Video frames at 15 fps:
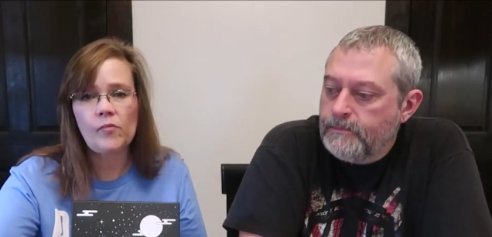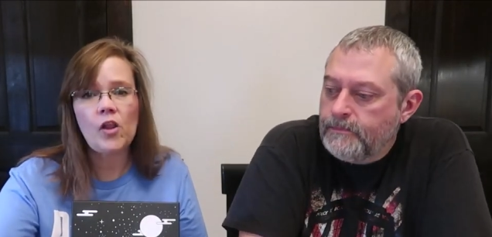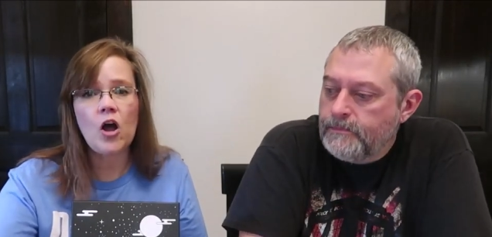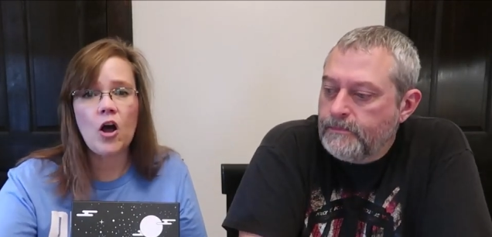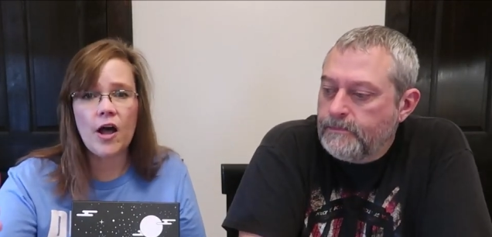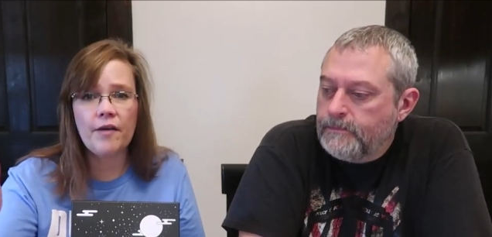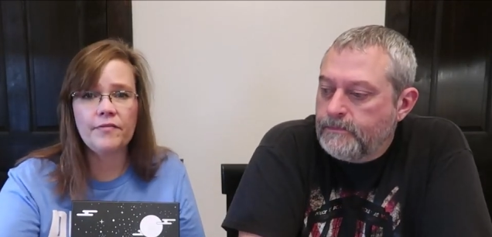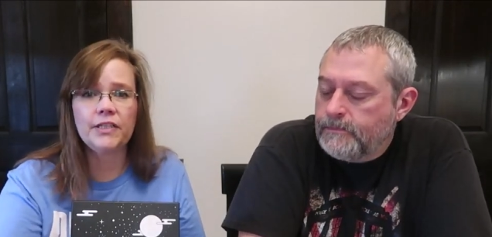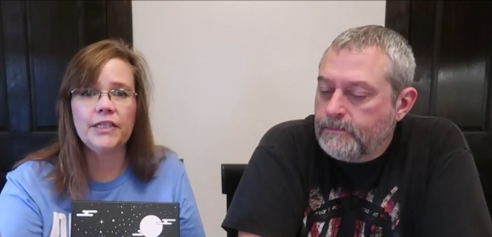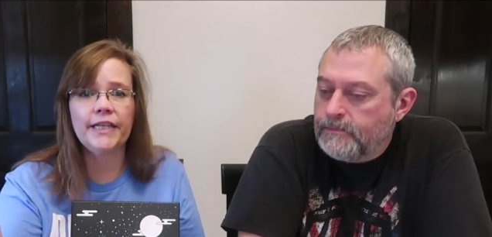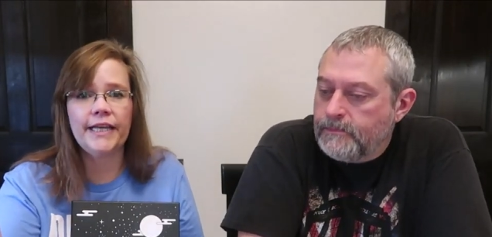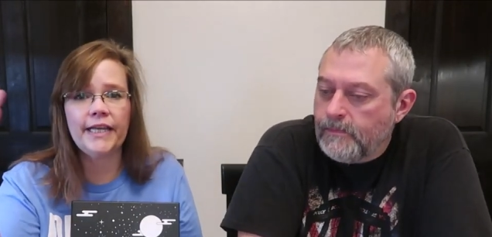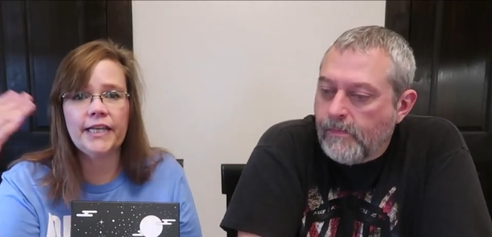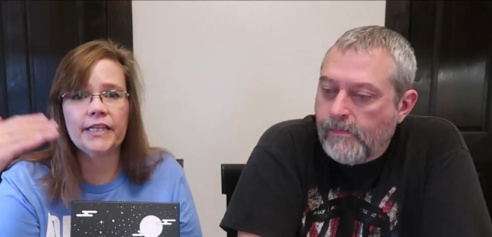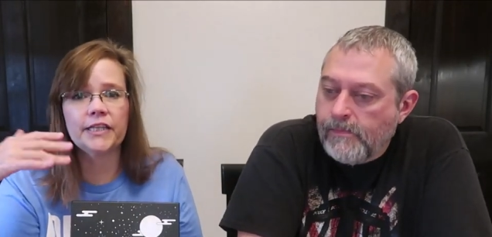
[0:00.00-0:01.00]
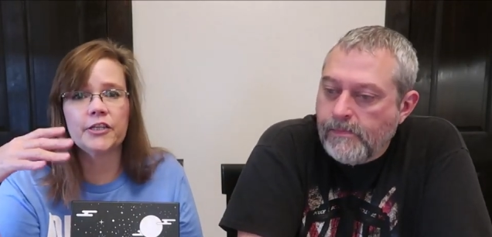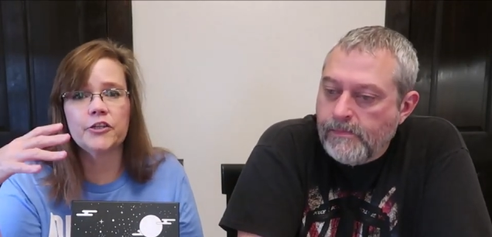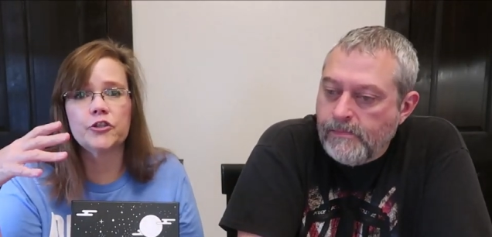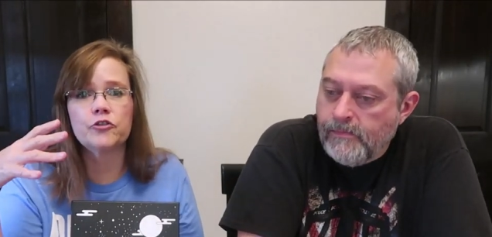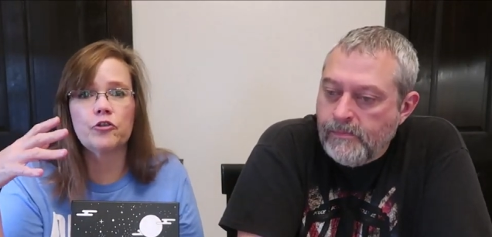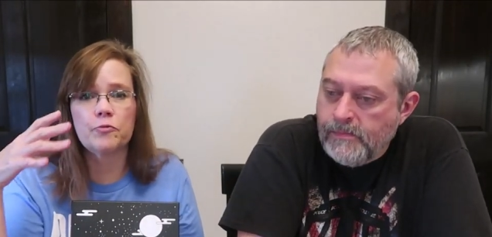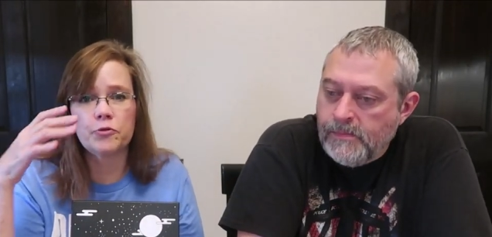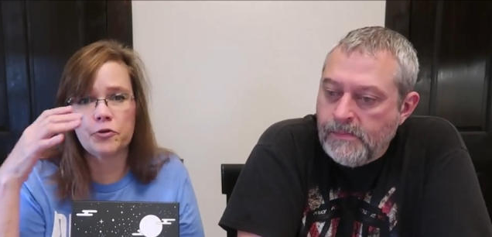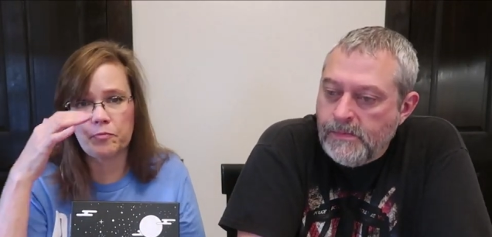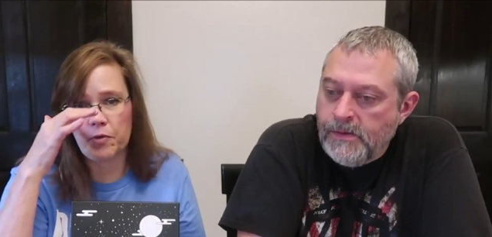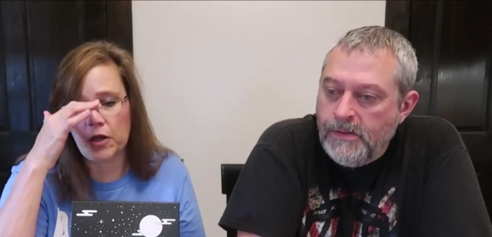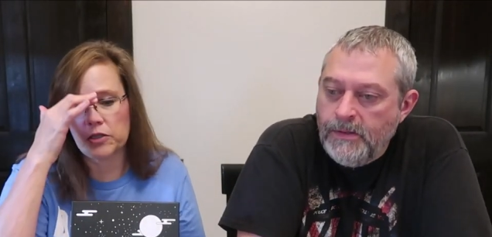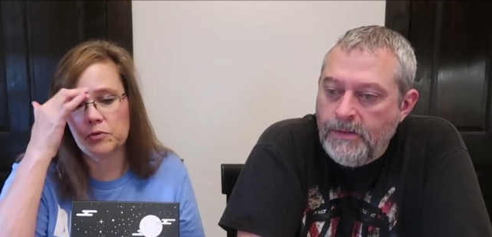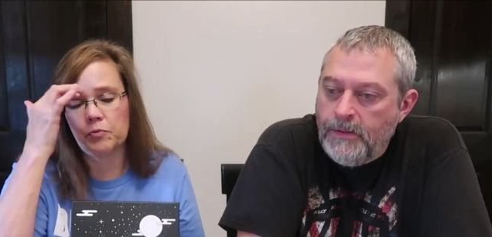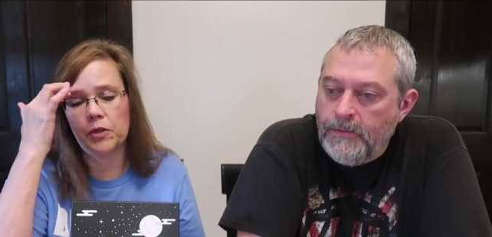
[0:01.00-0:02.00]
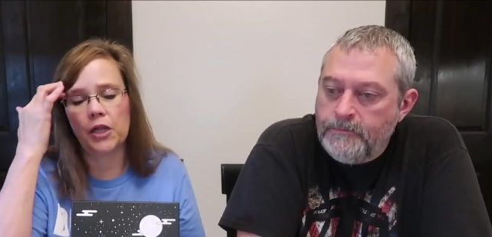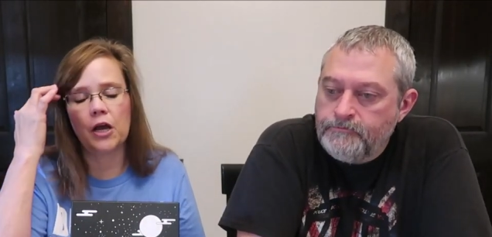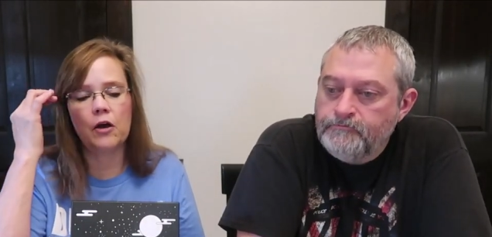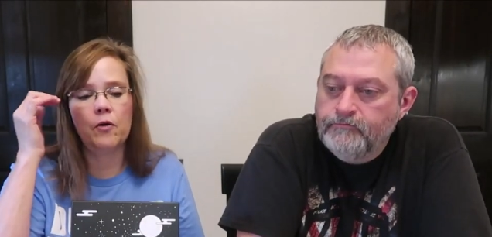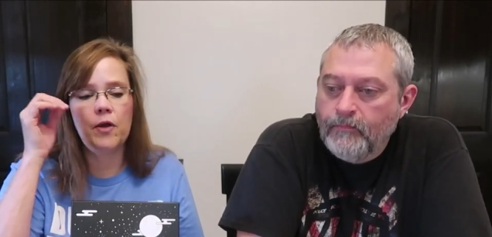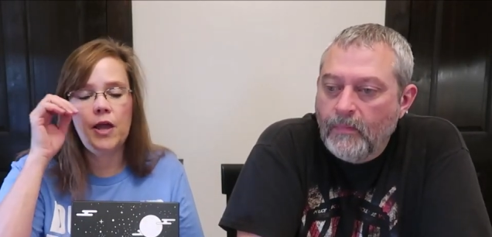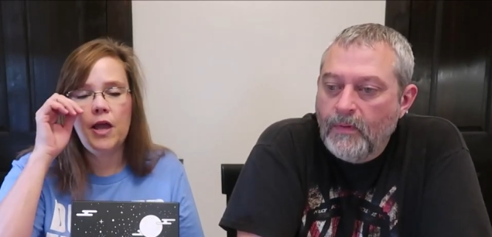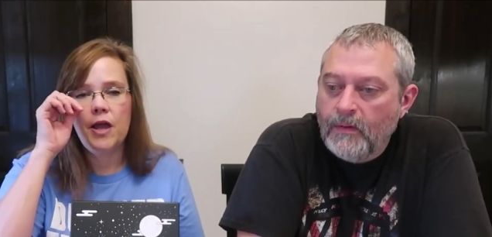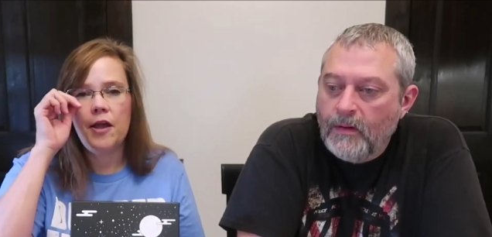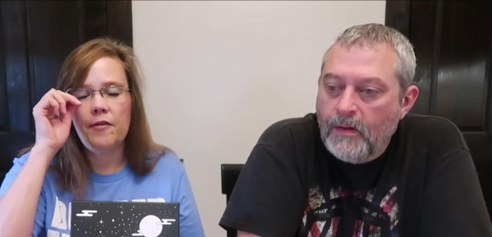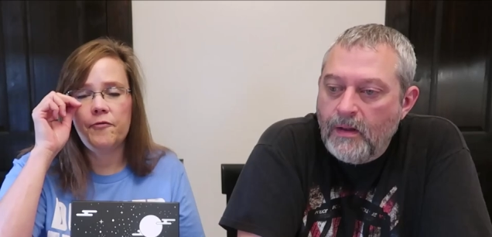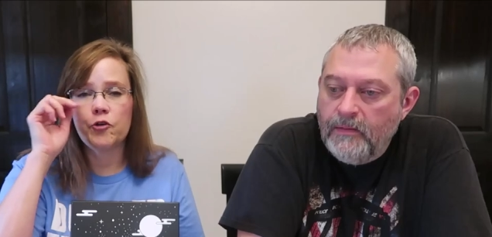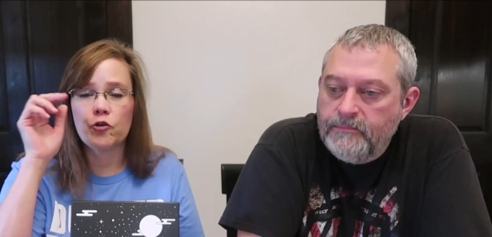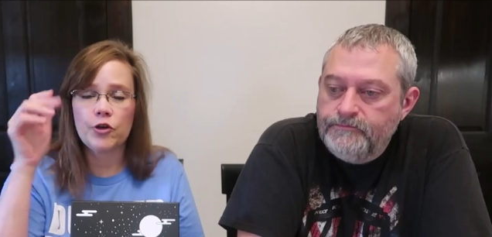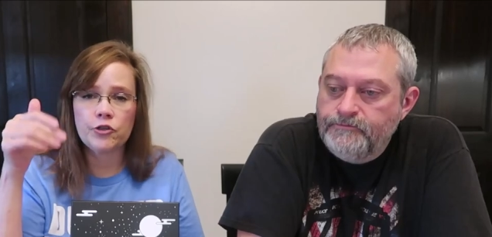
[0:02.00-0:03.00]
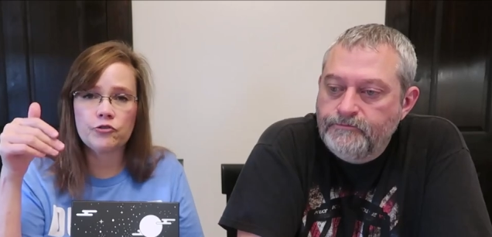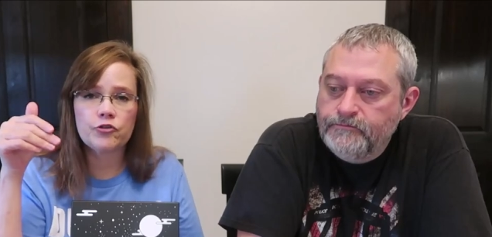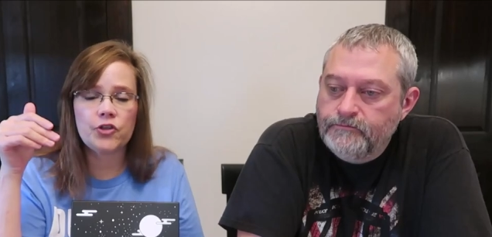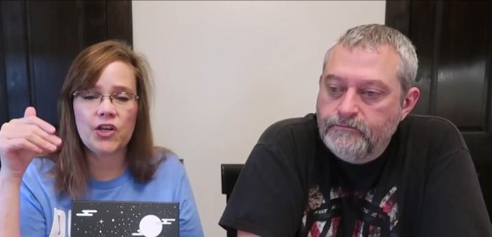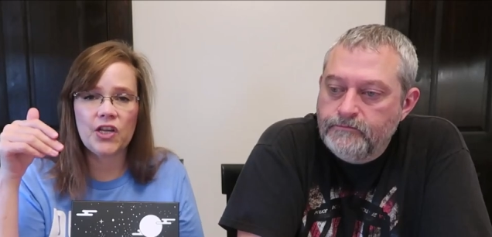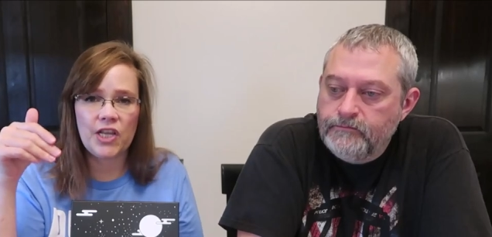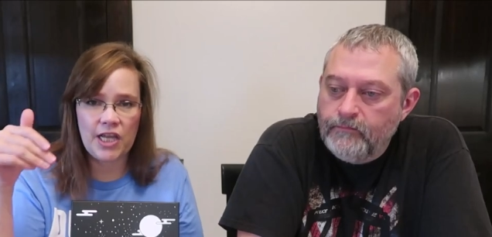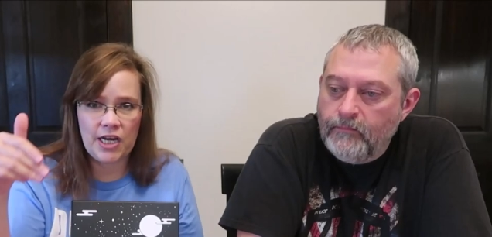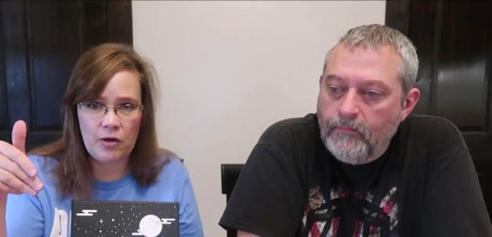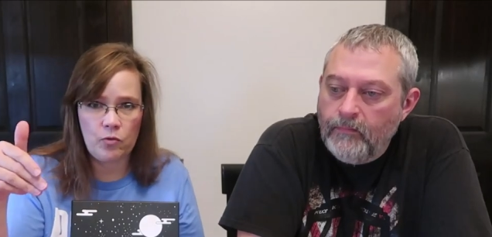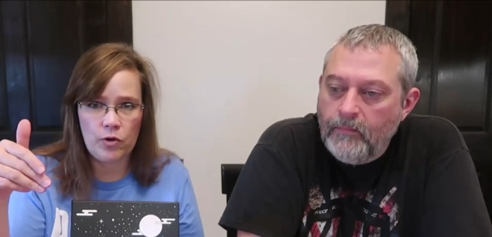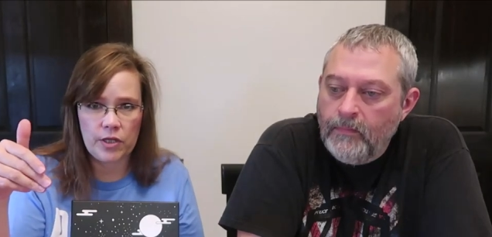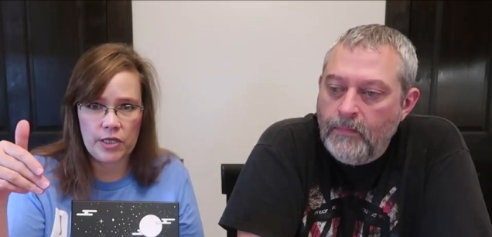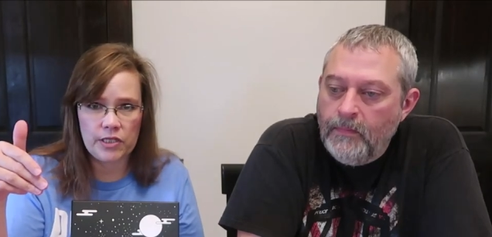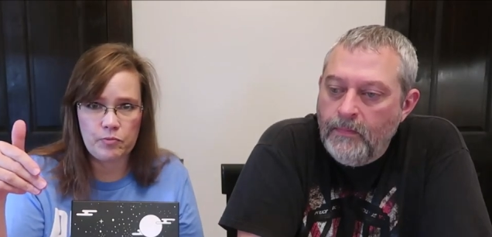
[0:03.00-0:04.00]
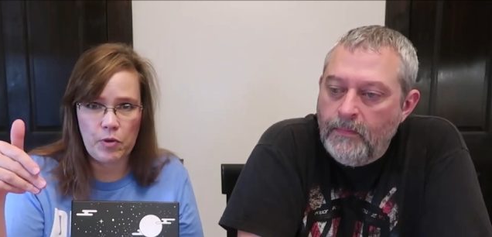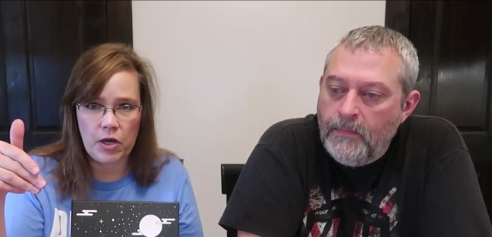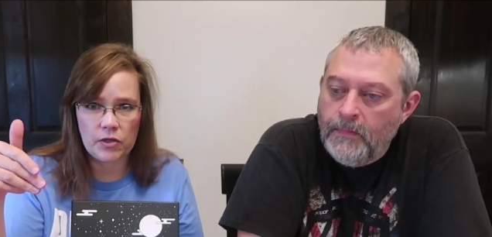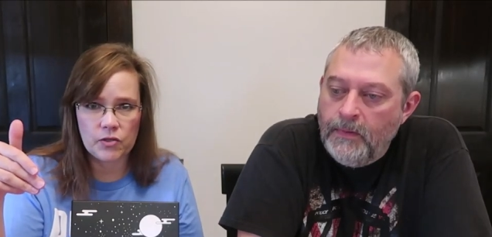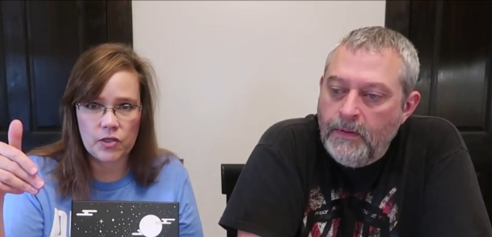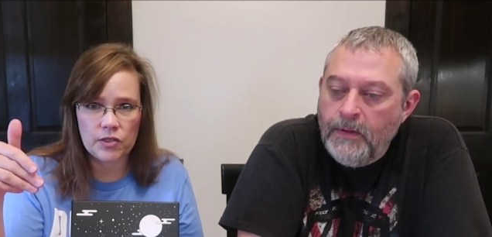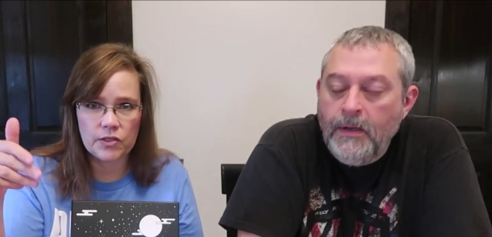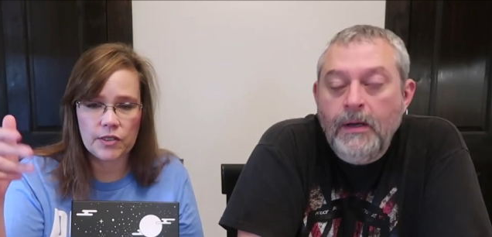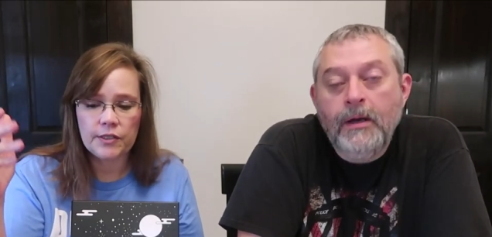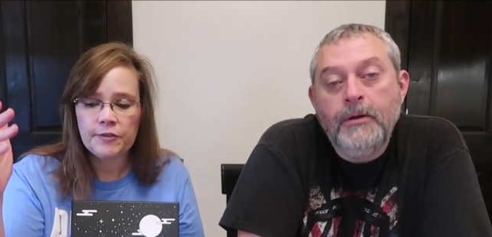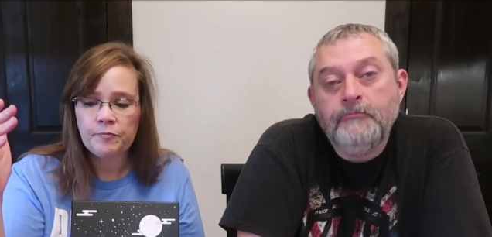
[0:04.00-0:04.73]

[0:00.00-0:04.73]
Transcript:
Speaker 1: I'll have a link in the description box below if you're interested in getting one of these boxes.